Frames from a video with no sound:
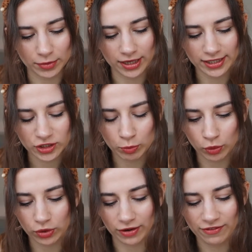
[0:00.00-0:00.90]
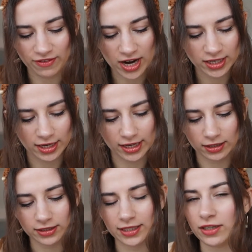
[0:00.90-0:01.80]
But explore,
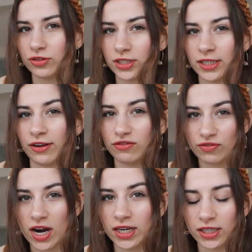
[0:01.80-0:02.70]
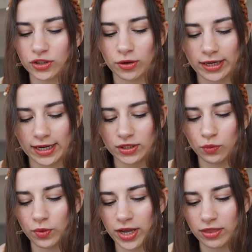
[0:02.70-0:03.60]
finding, interesting, finding. So I guess
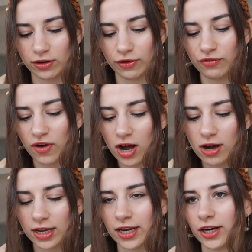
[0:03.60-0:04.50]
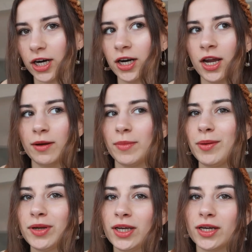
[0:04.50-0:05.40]
with the fog here,
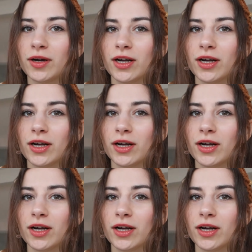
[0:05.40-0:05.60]
maybe